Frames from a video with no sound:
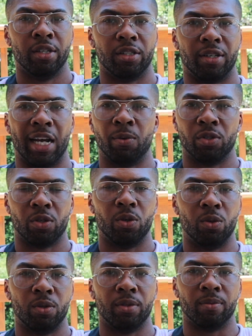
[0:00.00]
So that was
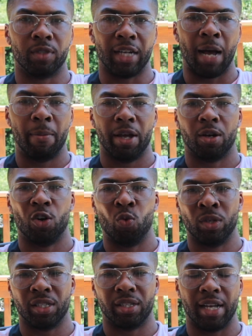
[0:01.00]
cool. Got back
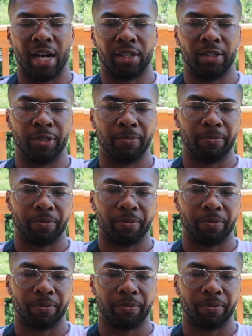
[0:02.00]
home, went to the doctor.